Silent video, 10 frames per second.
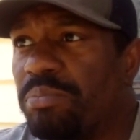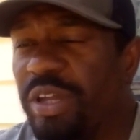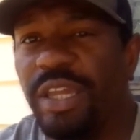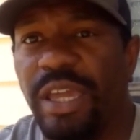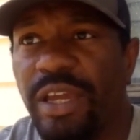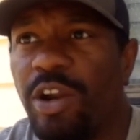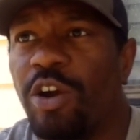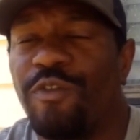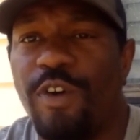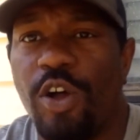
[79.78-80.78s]
began
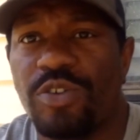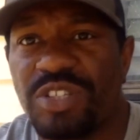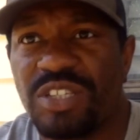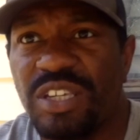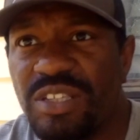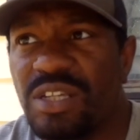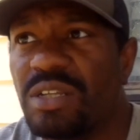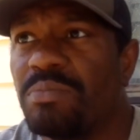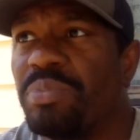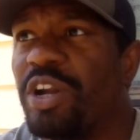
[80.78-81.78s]
our fall
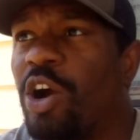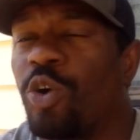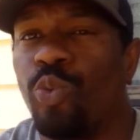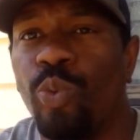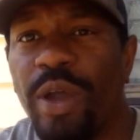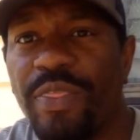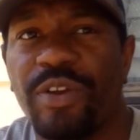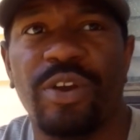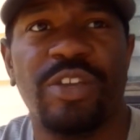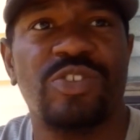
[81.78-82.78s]
season, but our
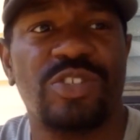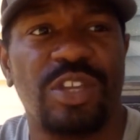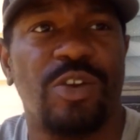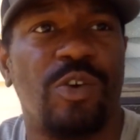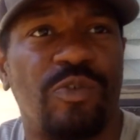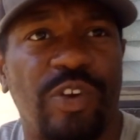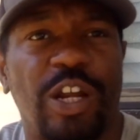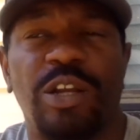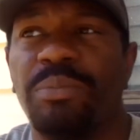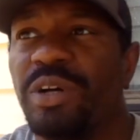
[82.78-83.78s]
weather is still
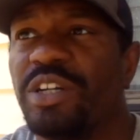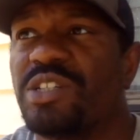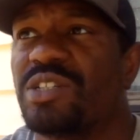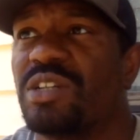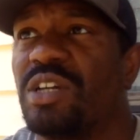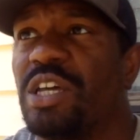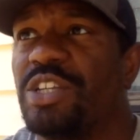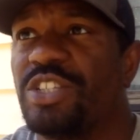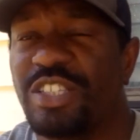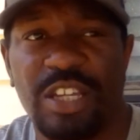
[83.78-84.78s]
very much
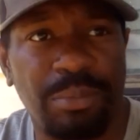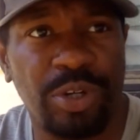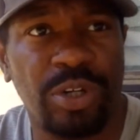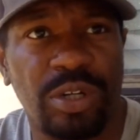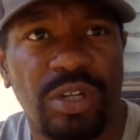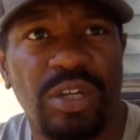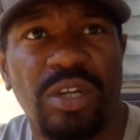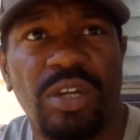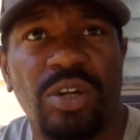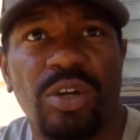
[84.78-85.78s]
summer.
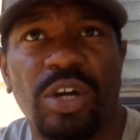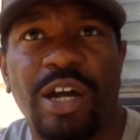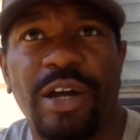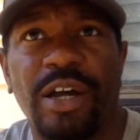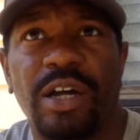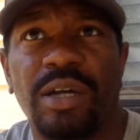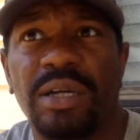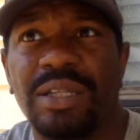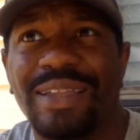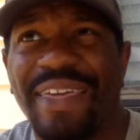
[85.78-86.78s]
I
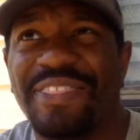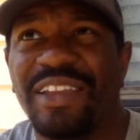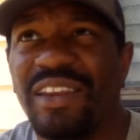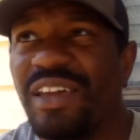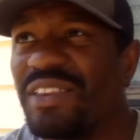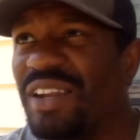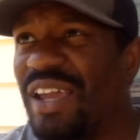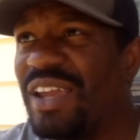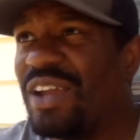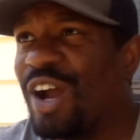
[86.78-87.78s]
think the other
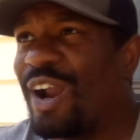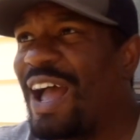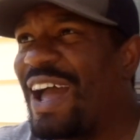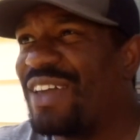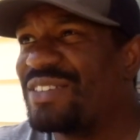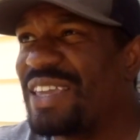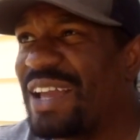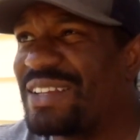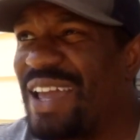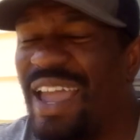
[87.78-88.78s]
day our highest
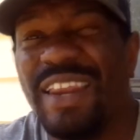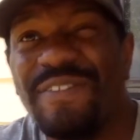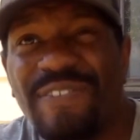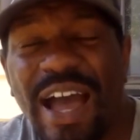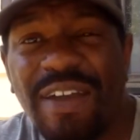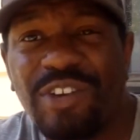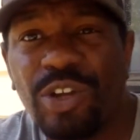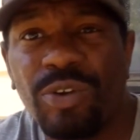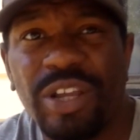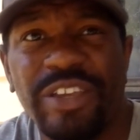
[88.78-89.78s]
got to 85
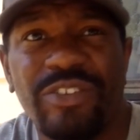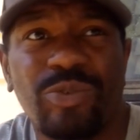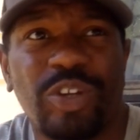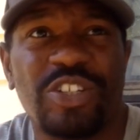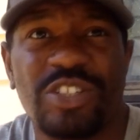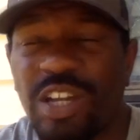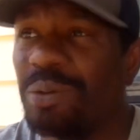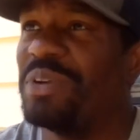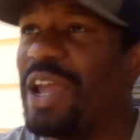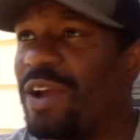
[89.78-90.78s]
degrees, which has
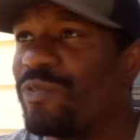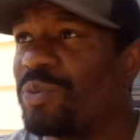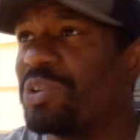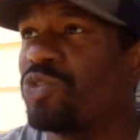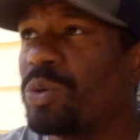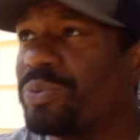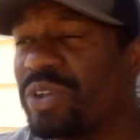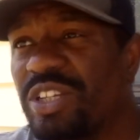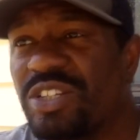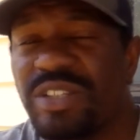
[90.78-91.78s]
come down from the triple
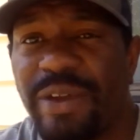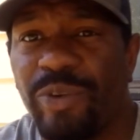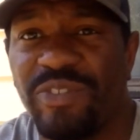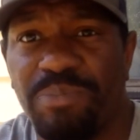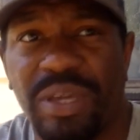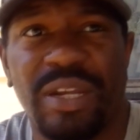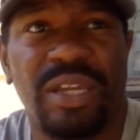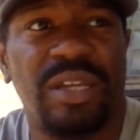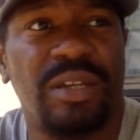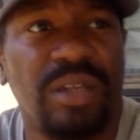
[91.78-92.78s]
digits that we've been
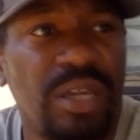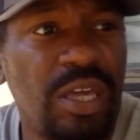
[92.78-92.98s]
in.